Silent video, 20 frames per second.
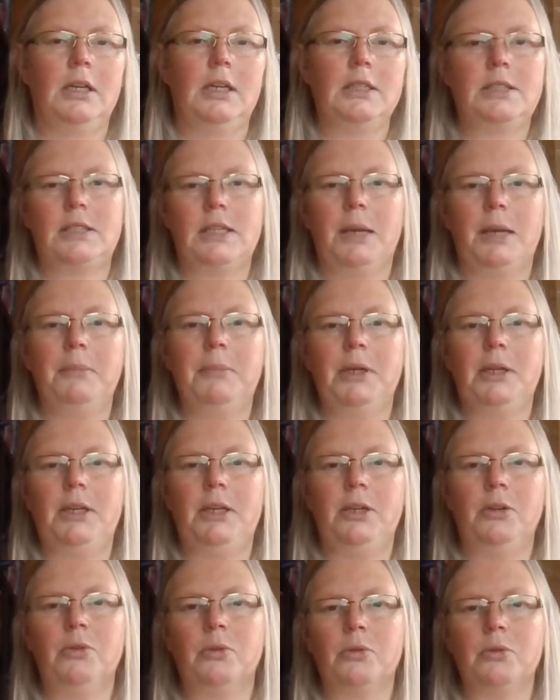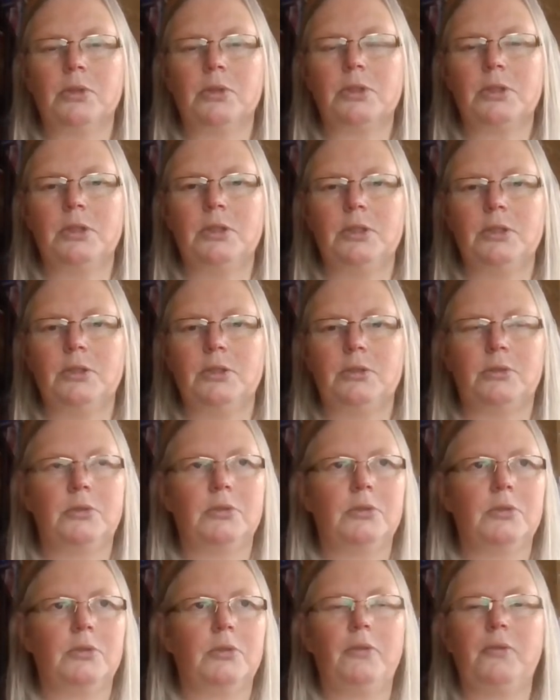stampeding horses
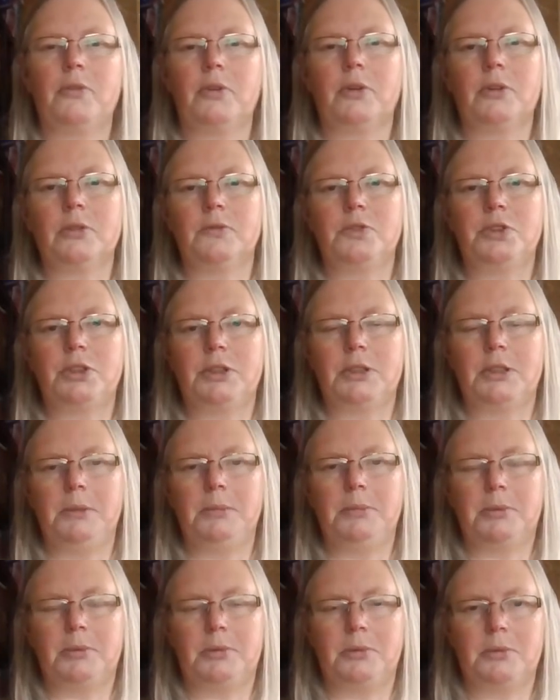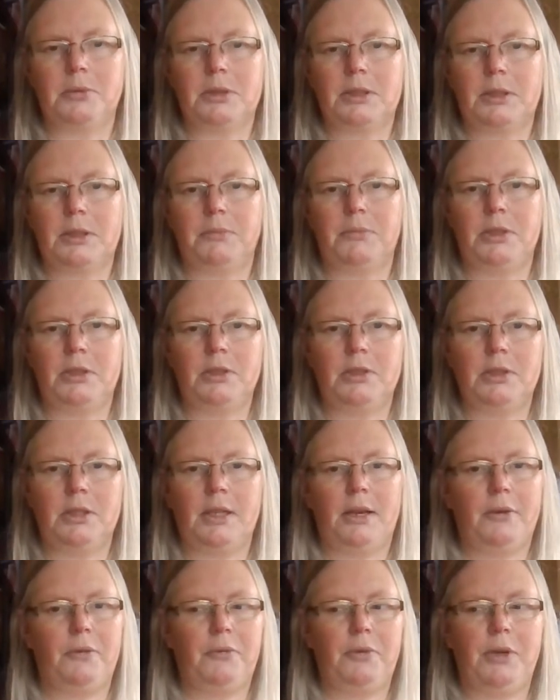or a flock of sheep or something to
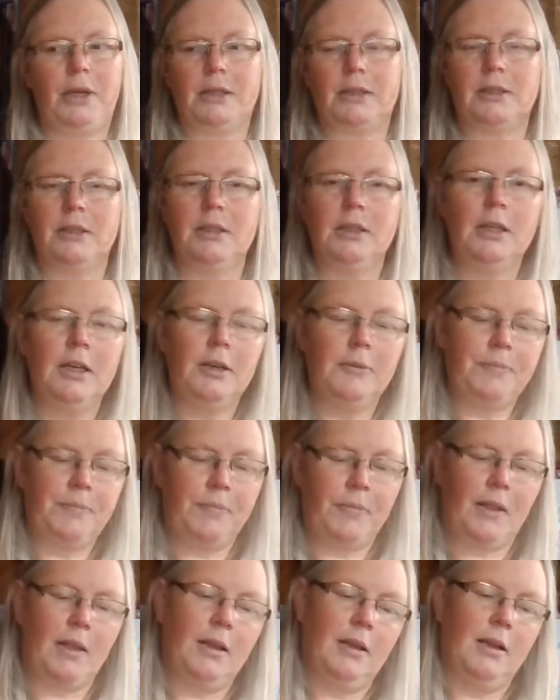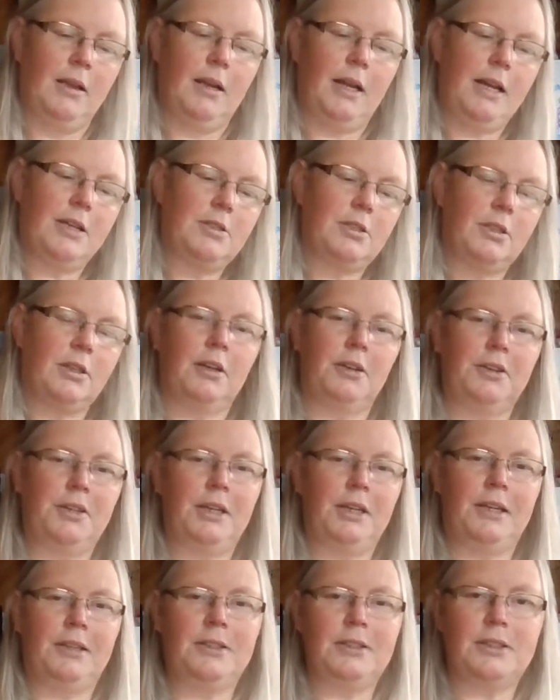that effect. As I go
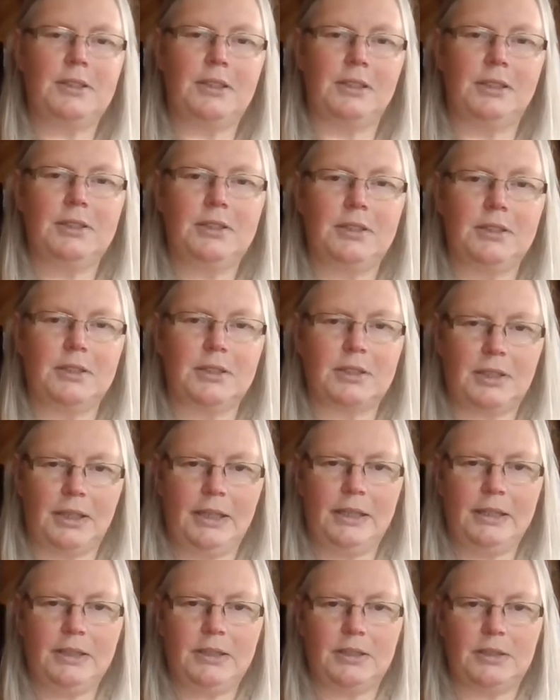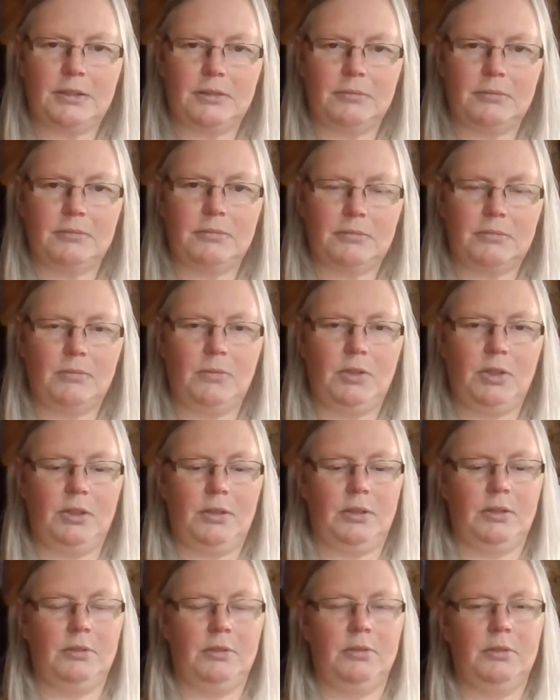down this list, it's less
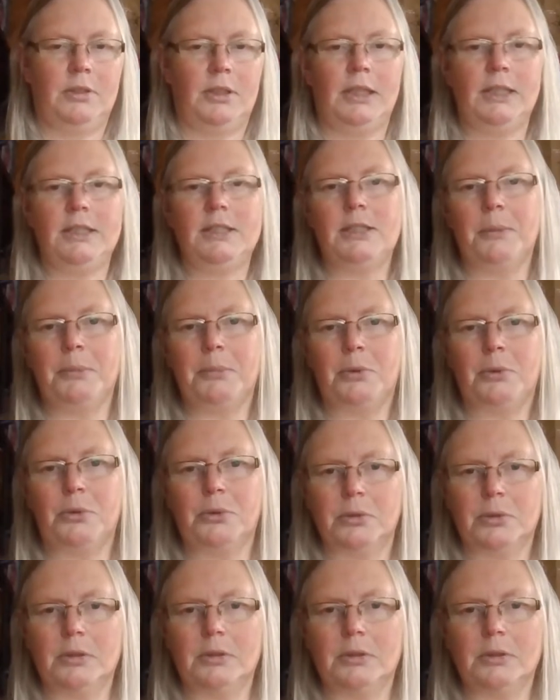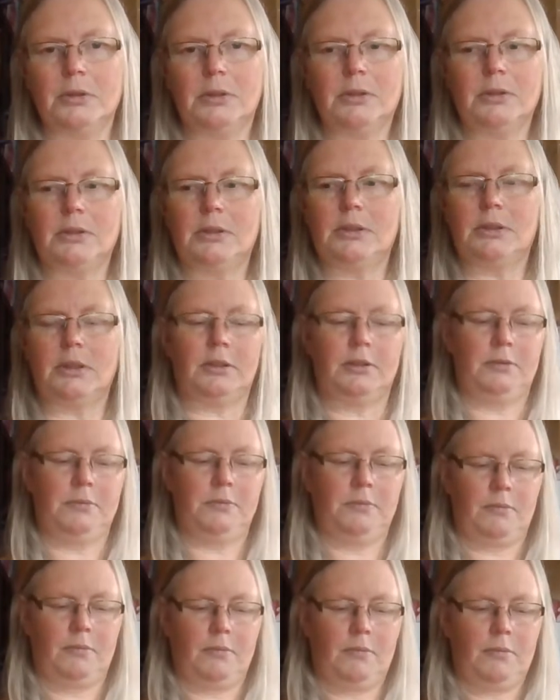important. So
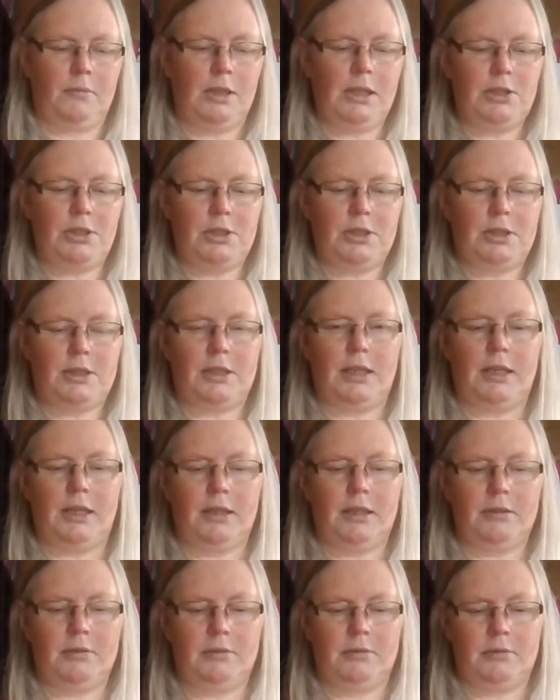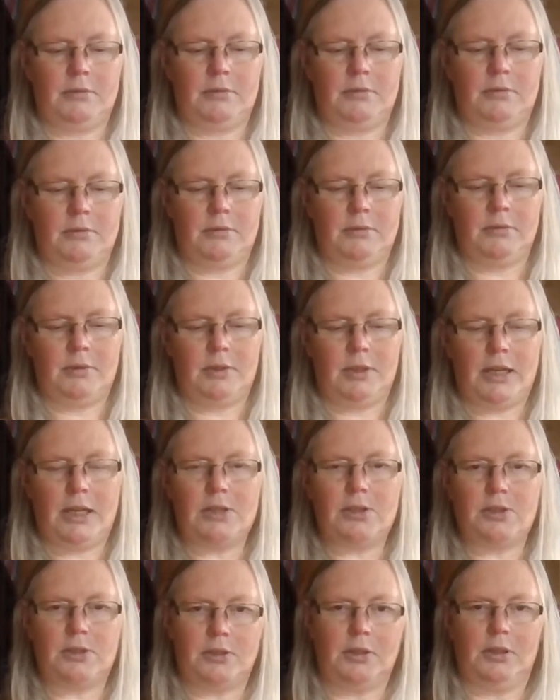they're just there
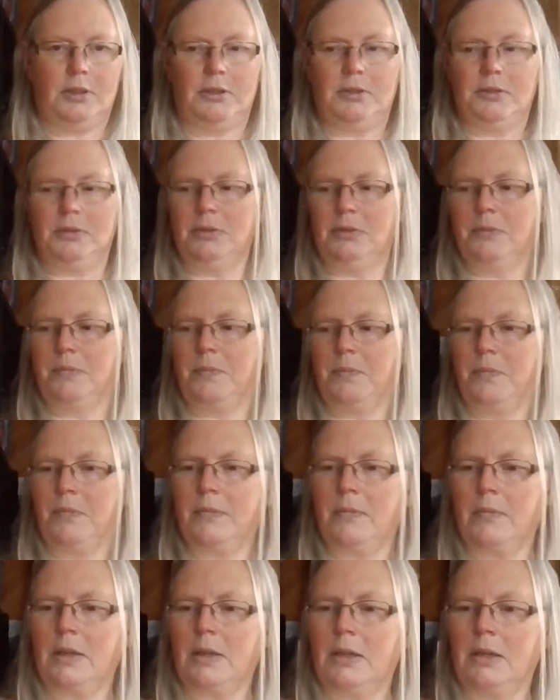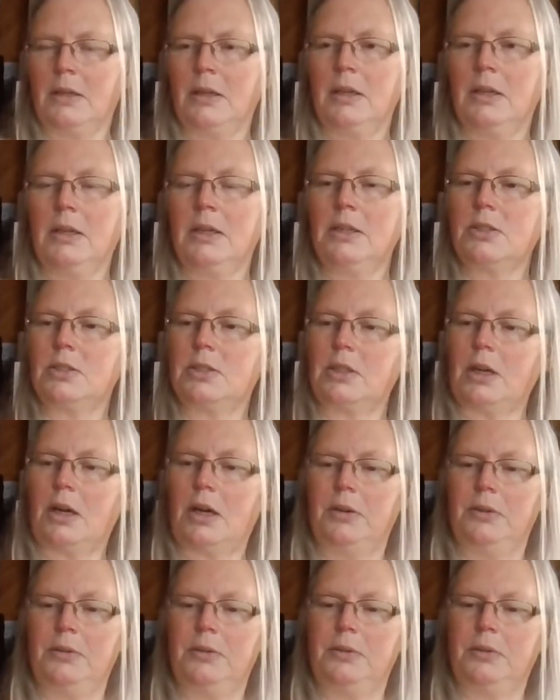as I go.
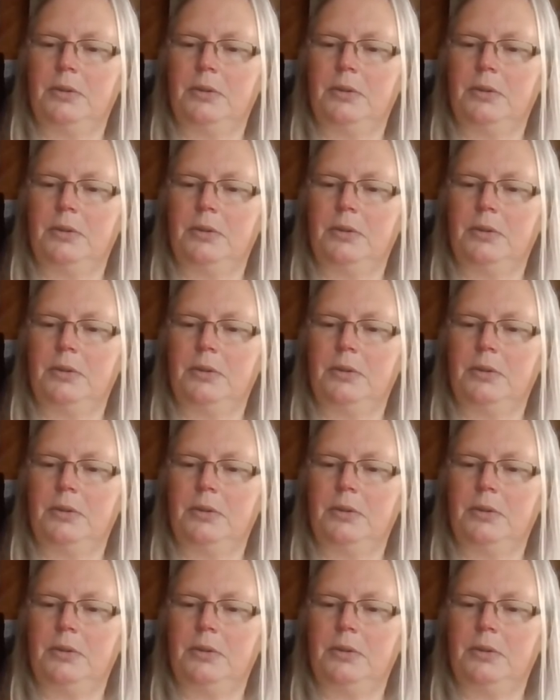So